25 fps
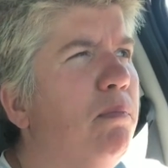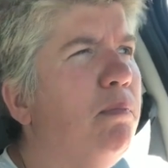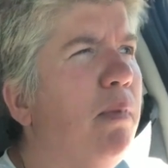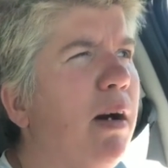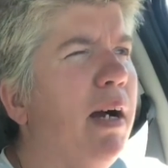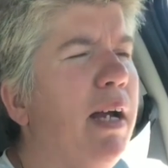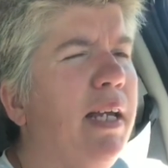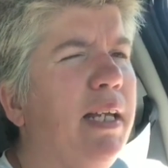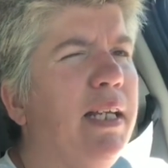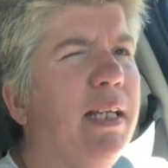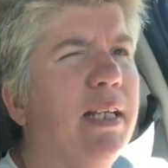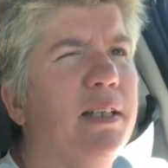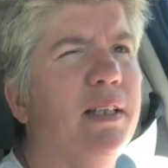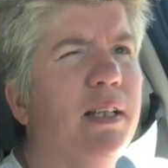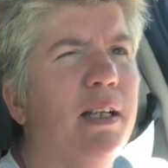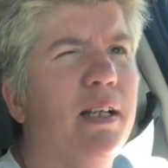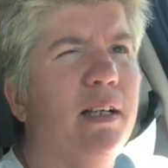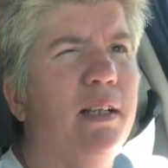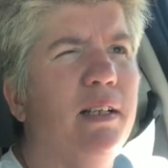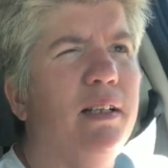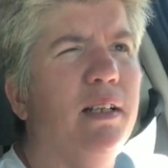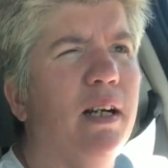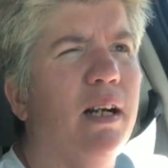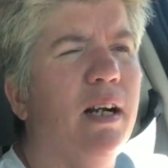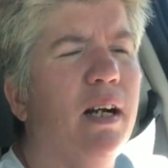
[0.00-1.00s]
Mike and
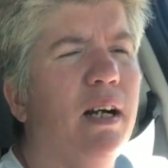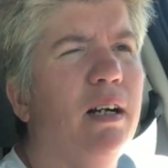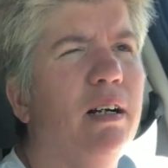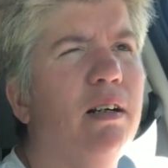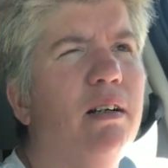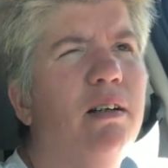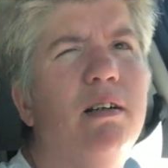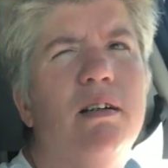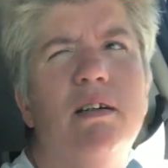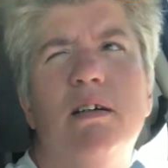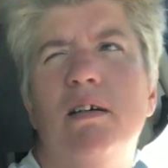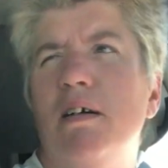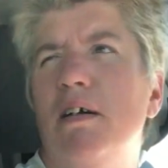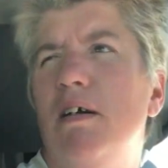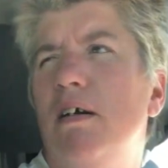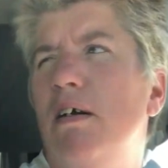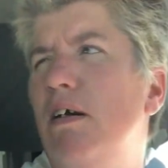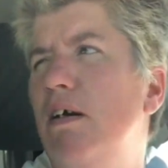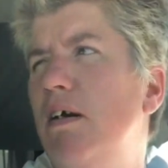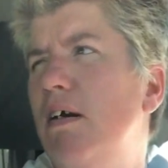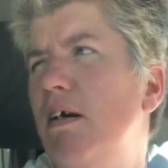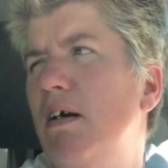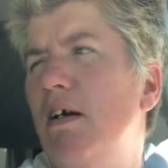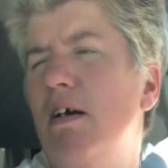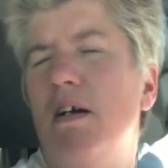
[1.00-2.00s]
that
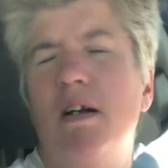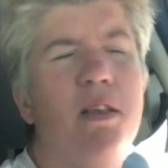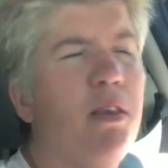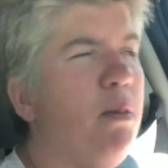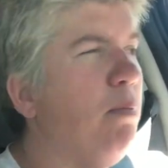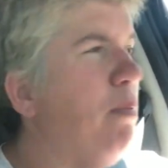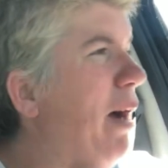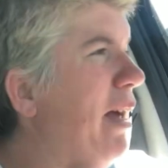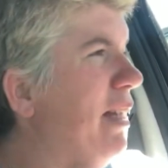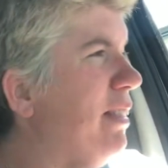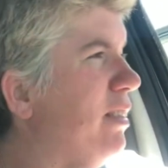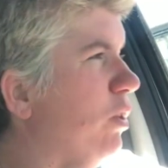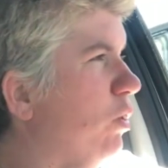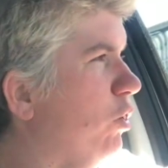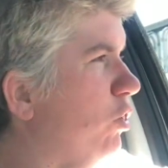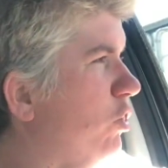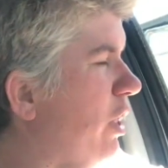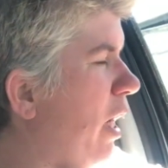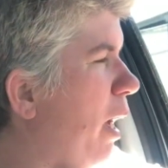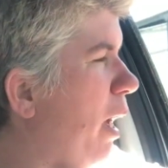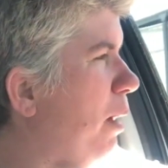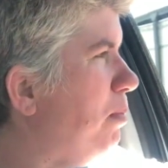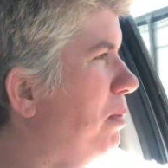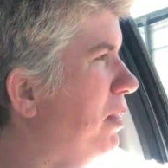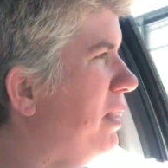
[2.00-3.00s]
bicycle
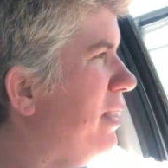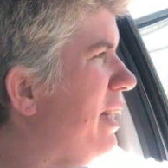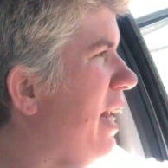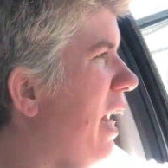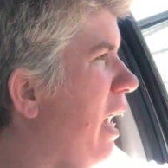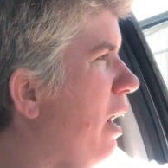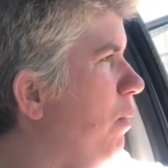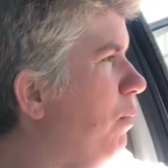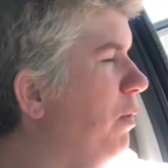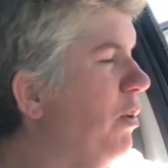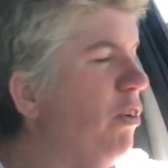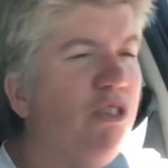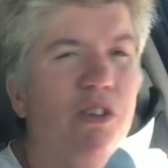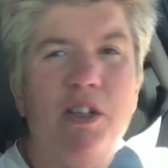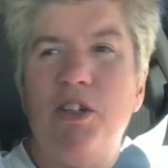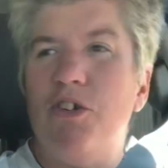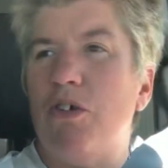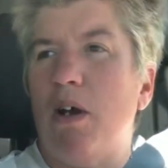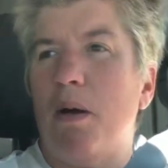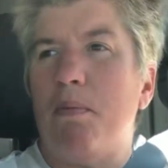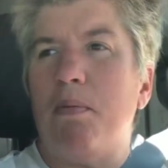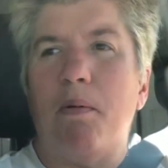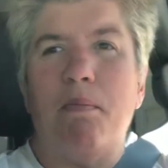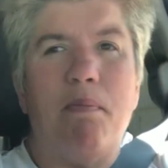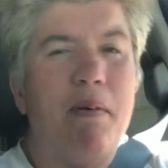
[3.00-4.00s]
shop in town, we usually
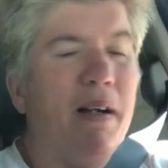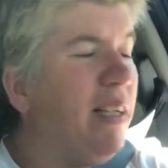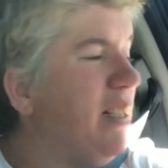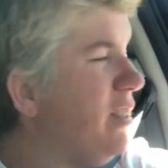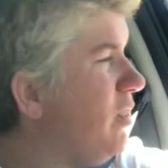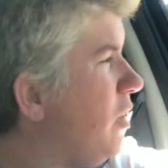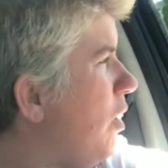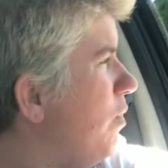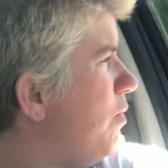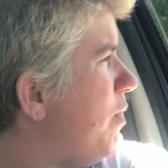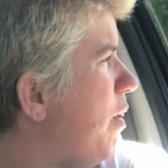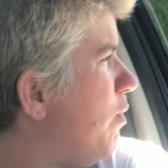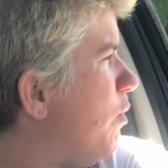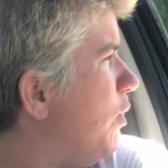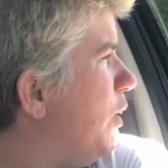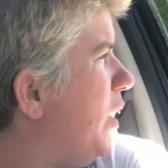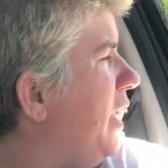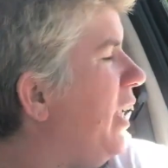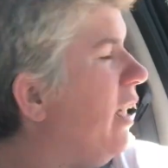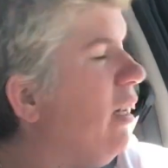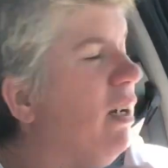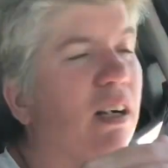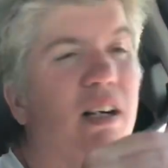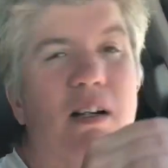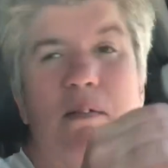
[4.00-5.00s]
drop our bikes off every
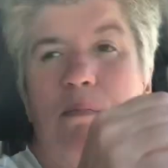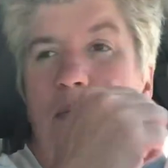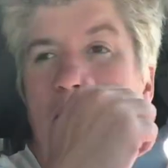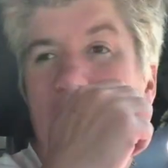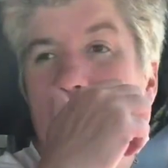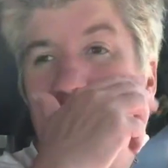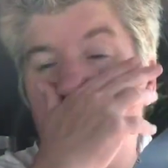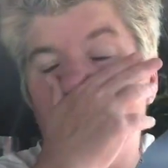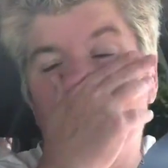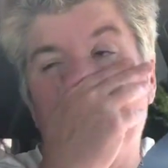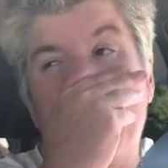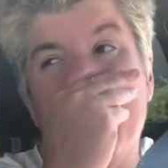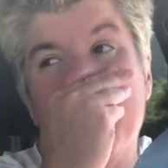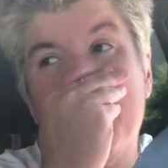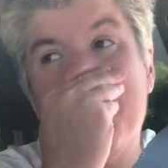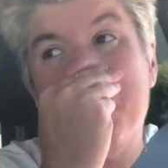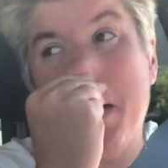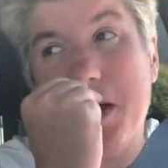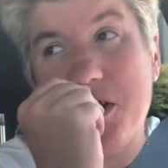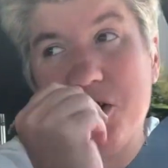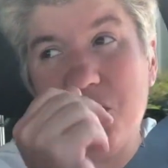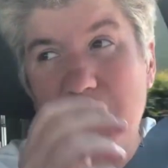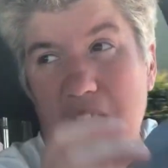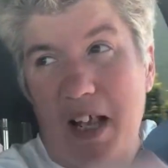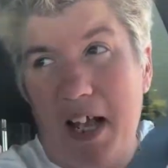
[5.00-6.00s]
year because we have
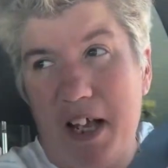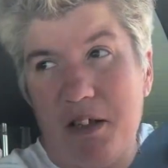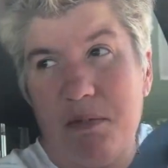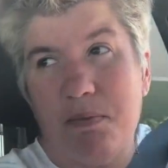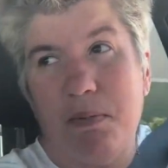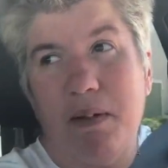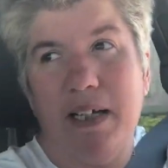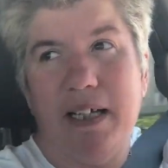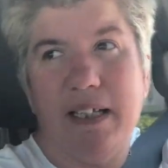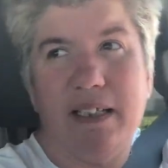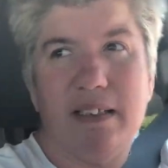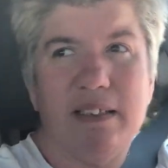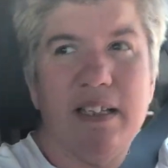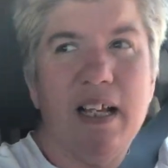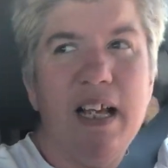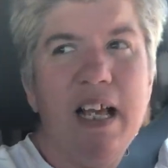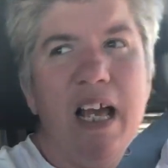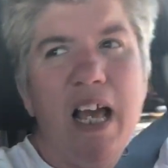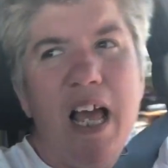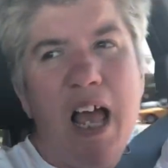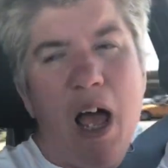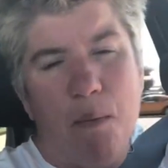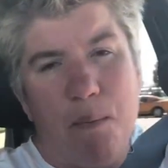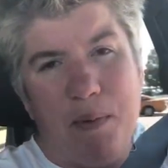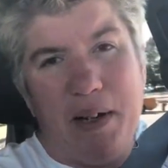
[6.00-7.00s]
specialized bikes,
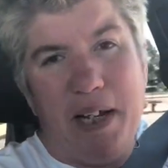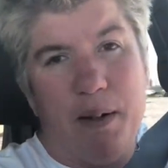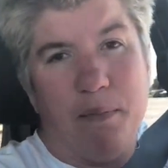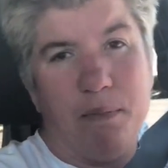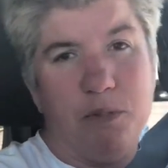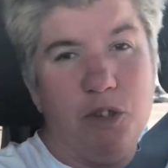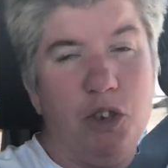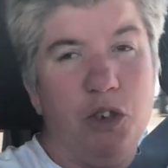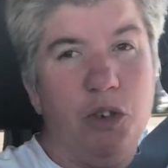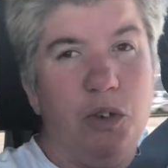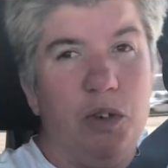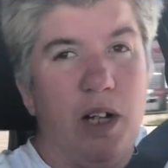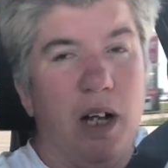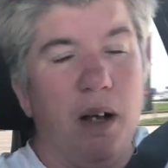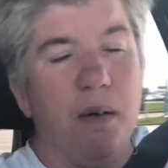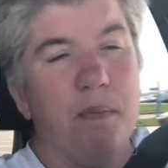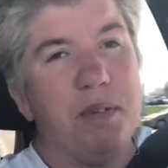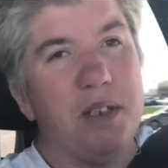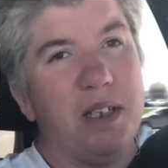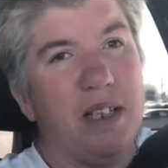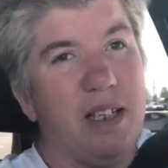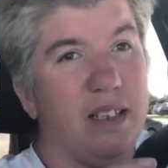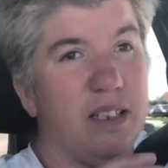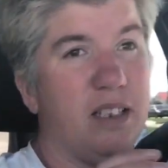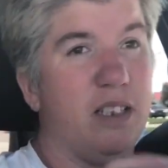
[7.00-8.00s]
and we get them
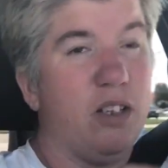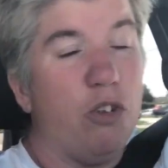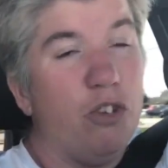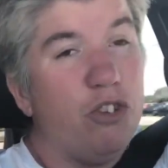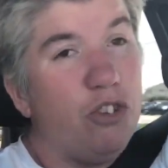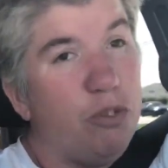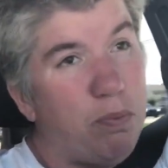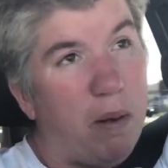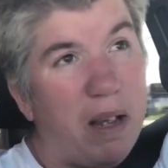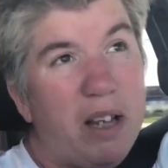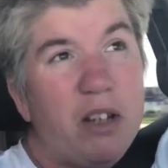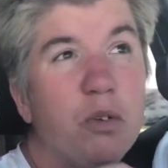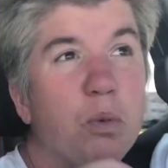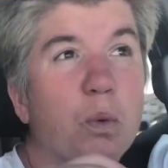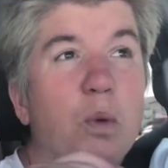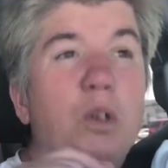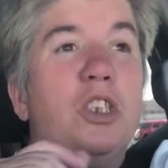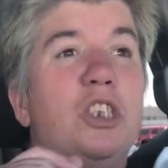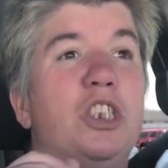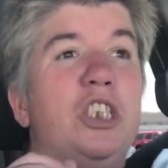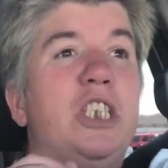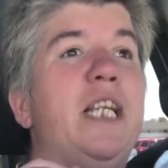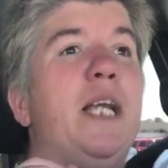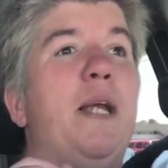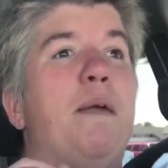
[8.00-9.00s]
tune-ups because those bikes
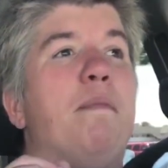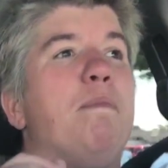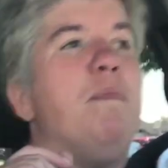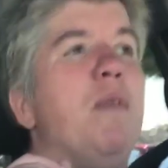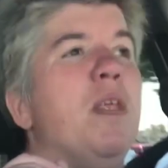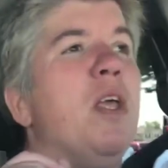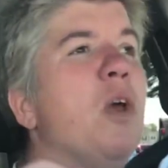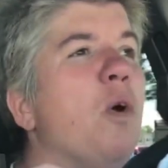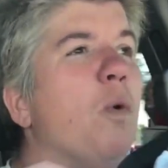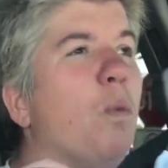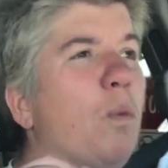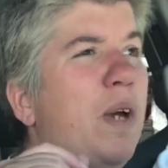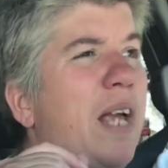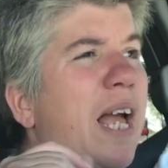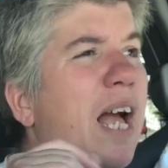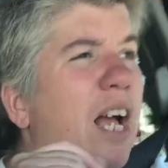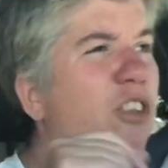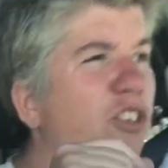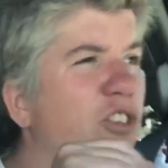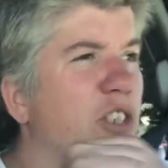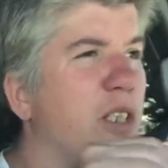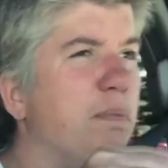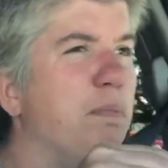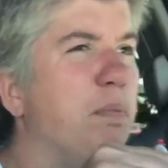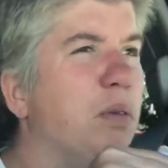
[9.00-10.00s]
weren't cheap. We
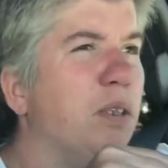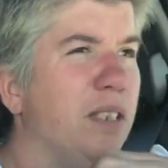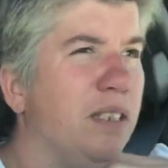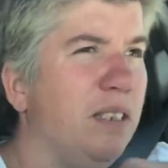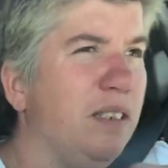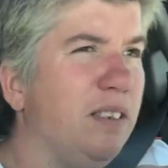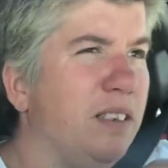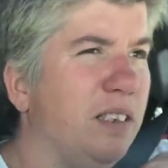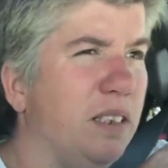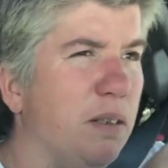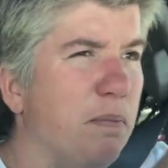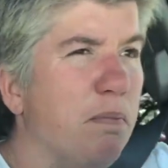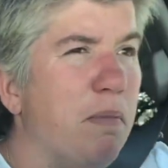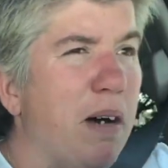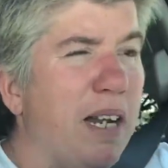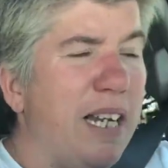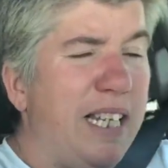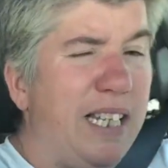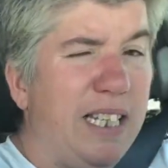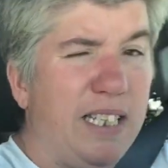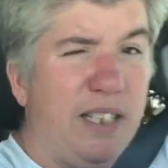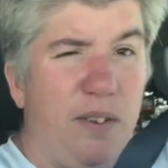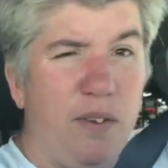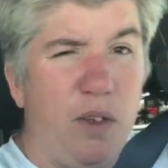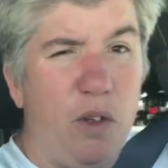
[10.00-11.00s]
actually put some
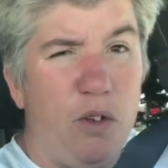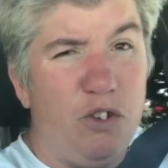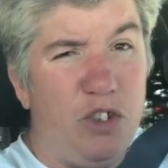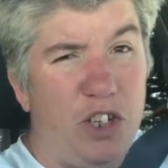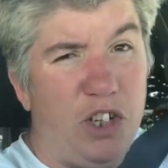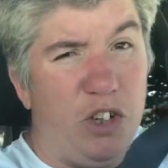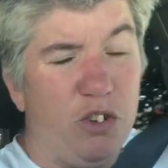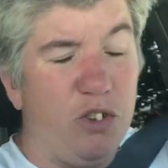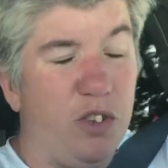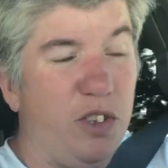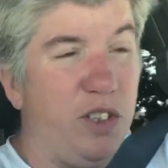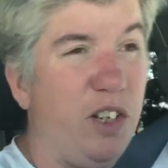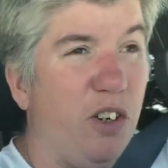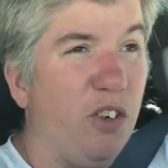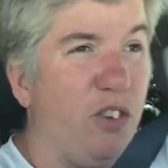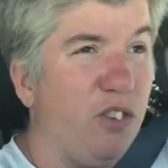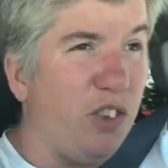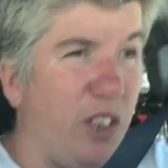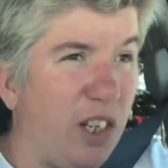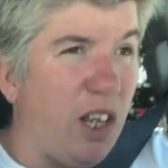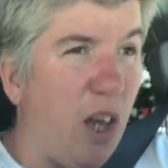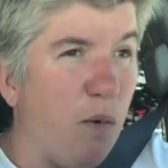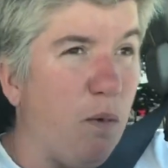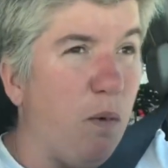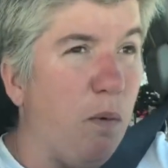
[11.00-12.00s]
money into those years and years
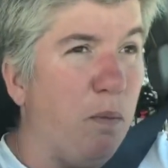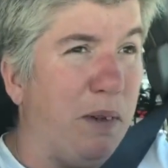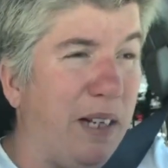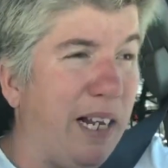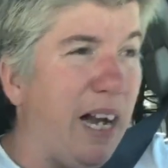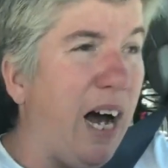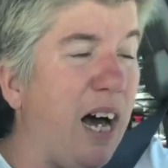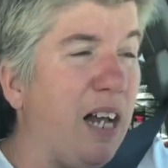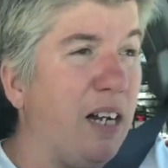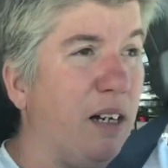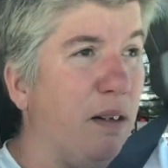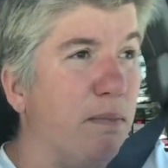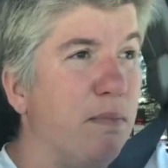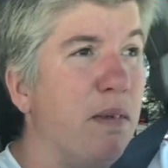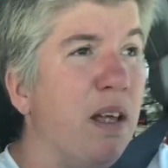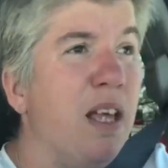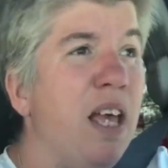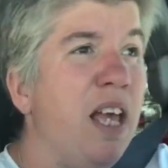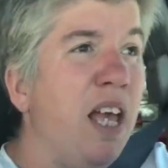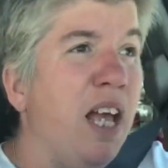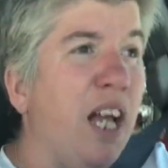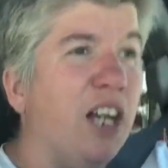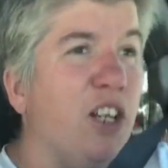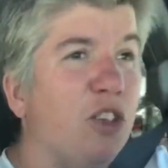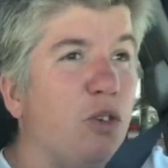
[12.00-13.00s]
ago when we got them,
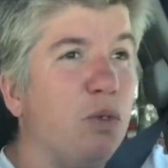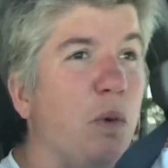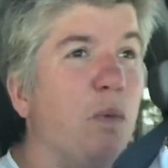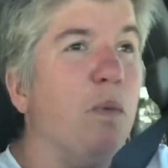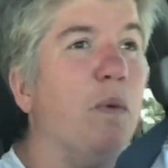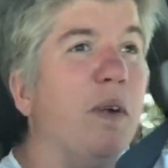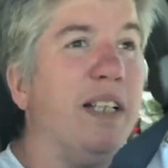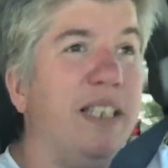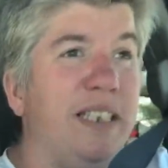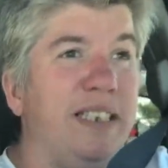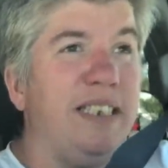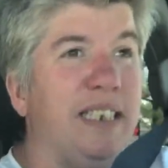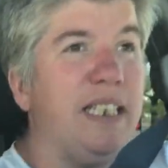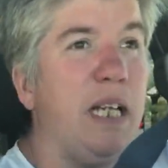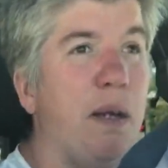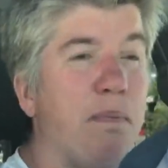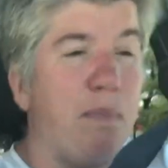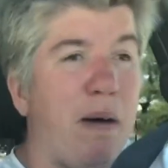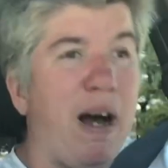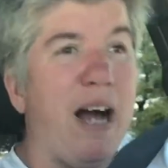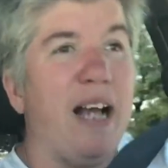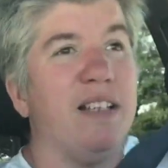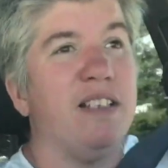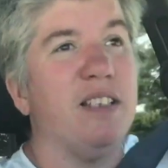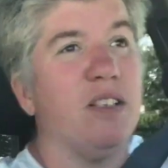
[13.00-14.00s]
because we wanted to get
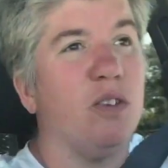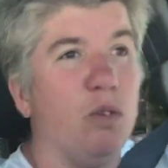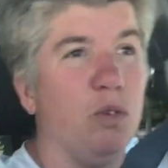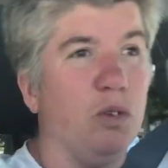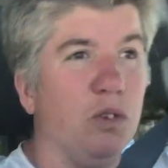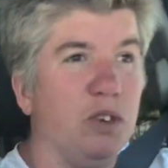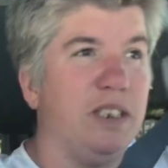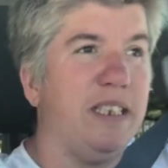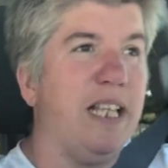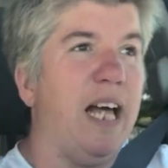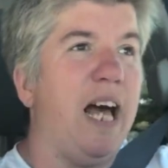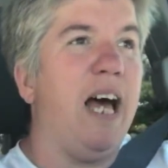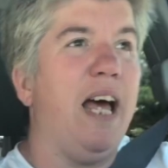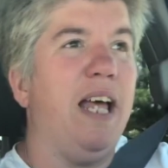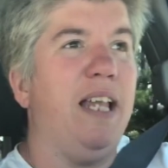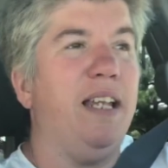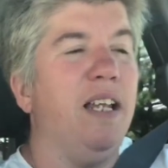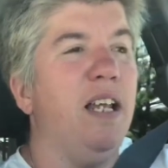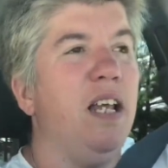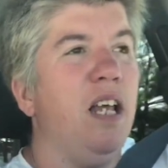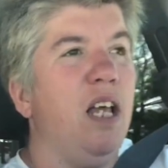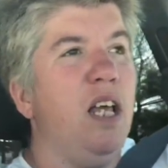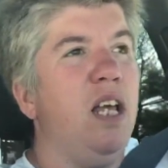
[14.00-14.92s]
bicycles that